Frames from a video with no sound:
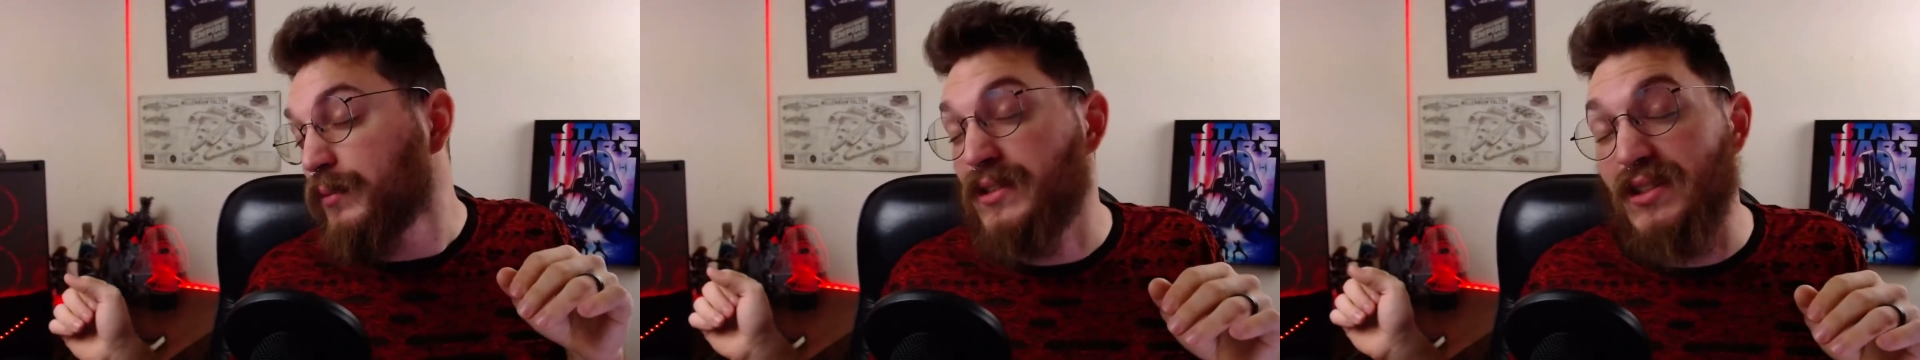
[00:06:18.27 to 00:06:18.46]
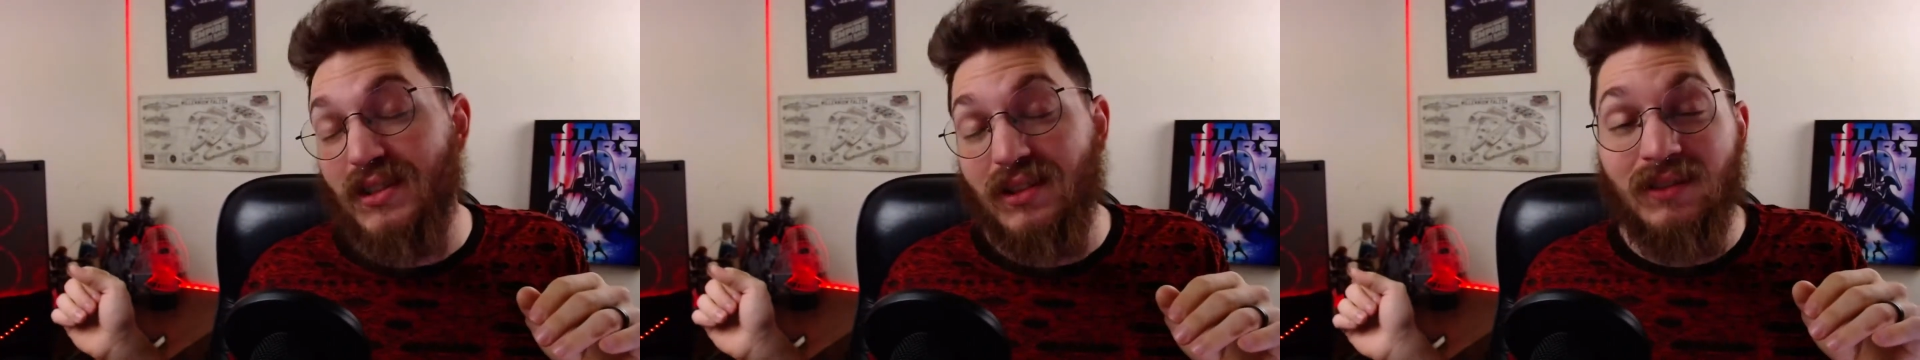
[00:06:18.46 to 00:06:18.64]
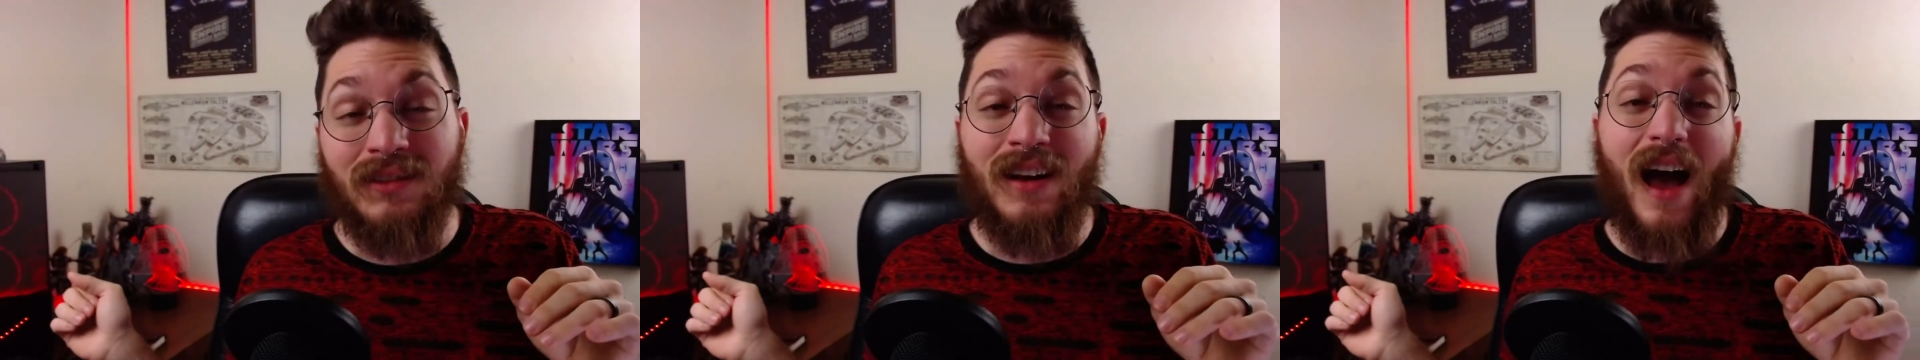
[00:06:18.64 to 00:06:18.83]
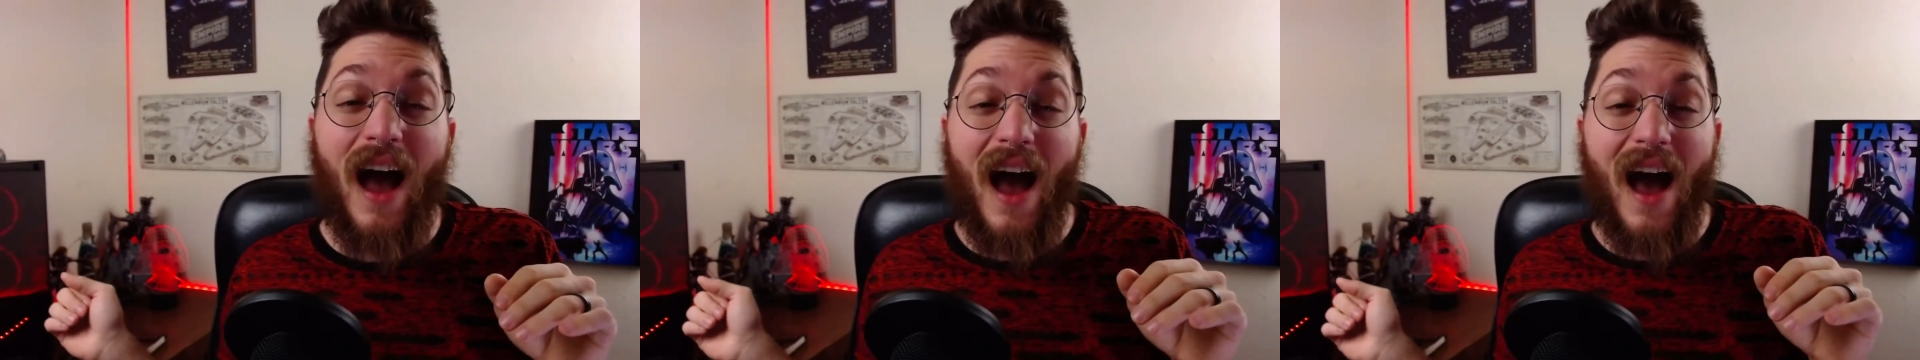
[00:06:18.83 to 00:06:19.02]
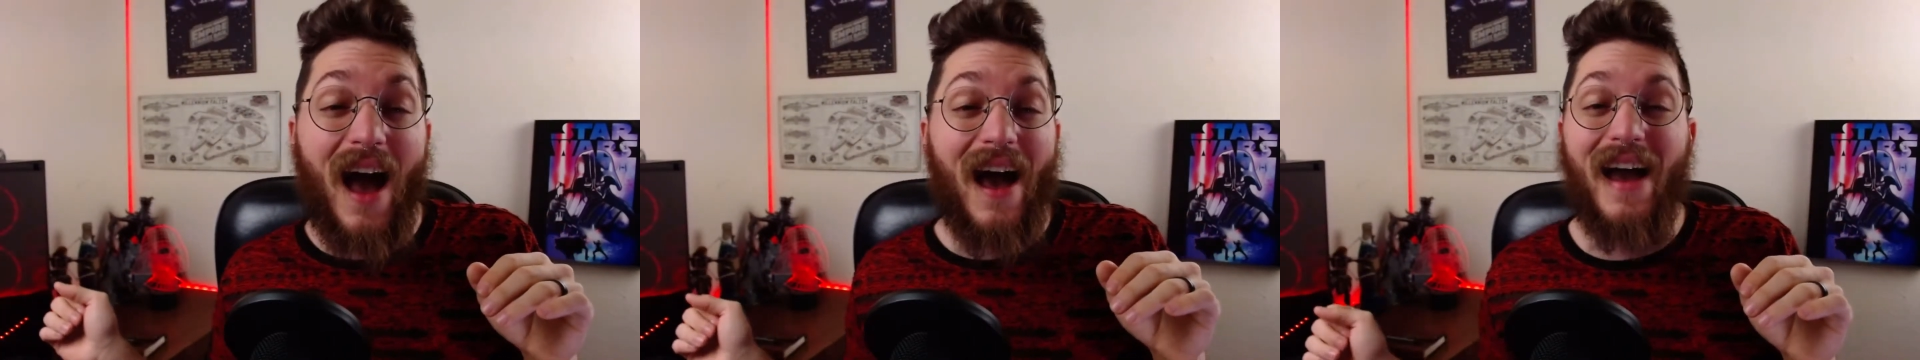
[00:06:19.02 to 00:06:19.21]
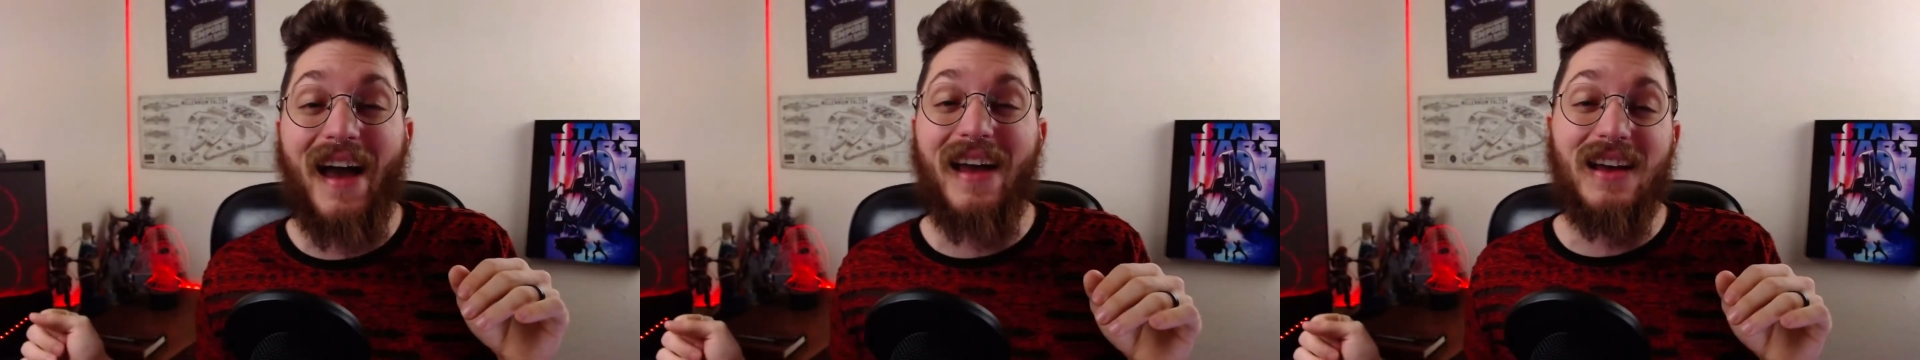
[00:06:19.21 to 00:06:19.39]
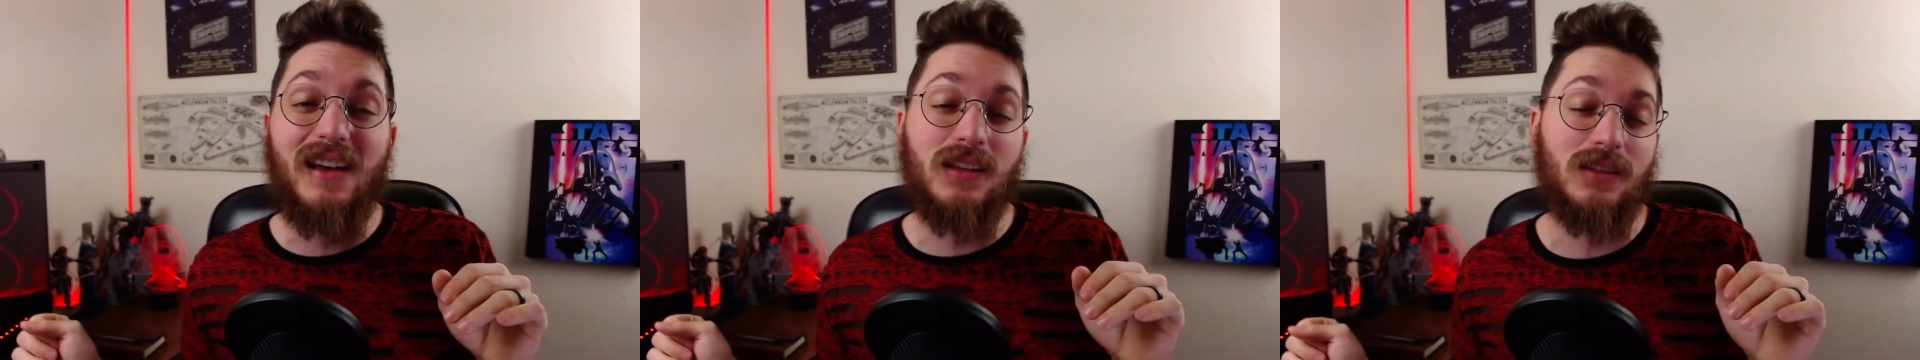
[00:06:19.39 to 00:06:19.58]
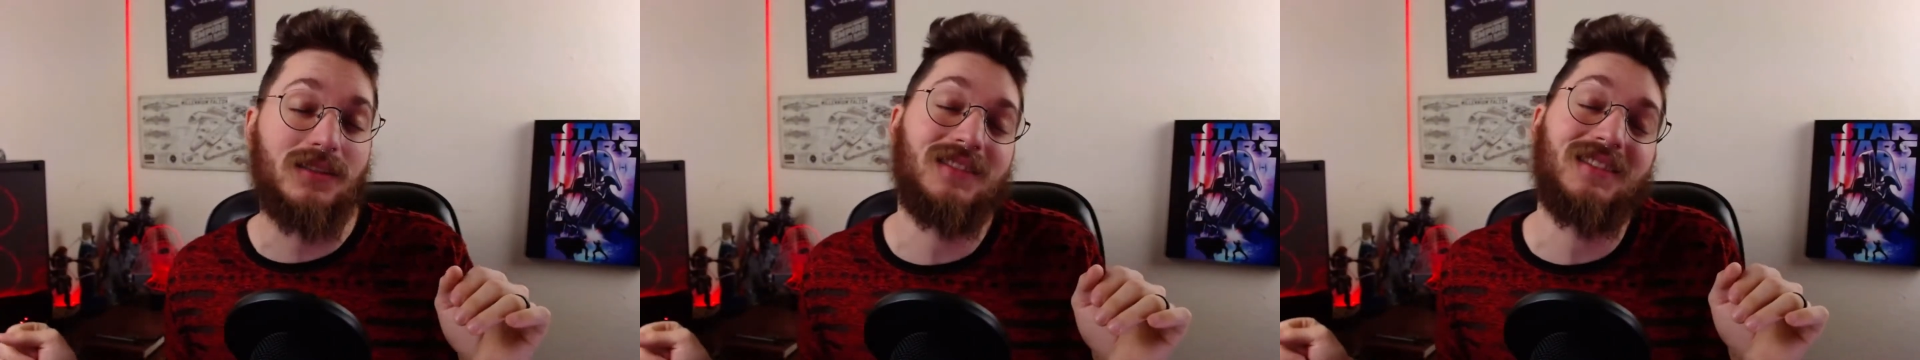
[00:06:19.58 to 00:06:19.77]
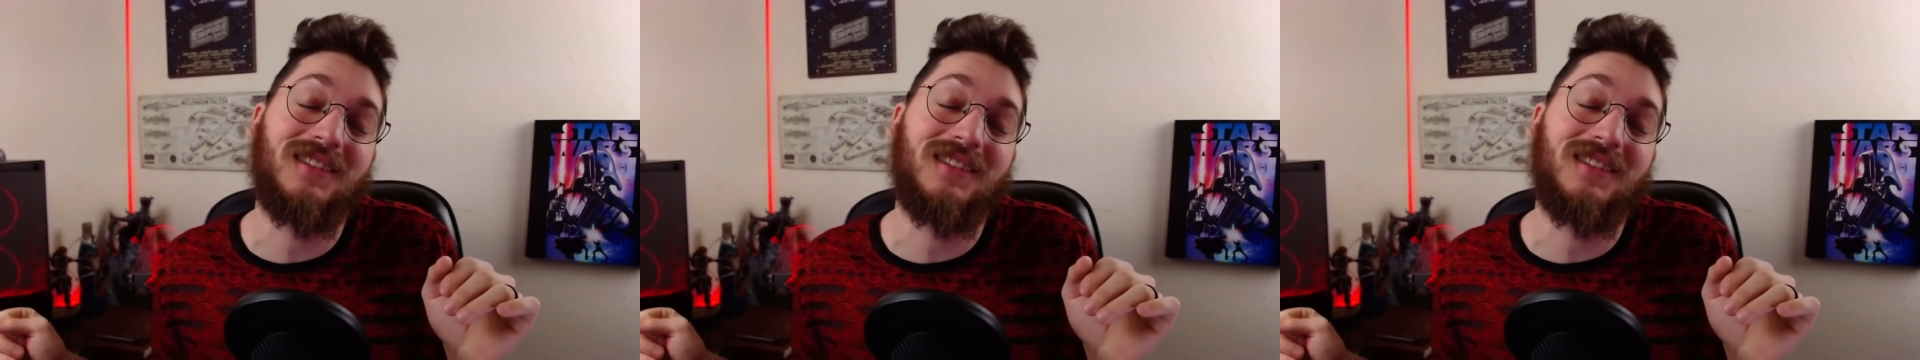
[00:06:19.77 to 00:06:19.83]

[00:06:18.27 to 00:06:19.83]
and so nice.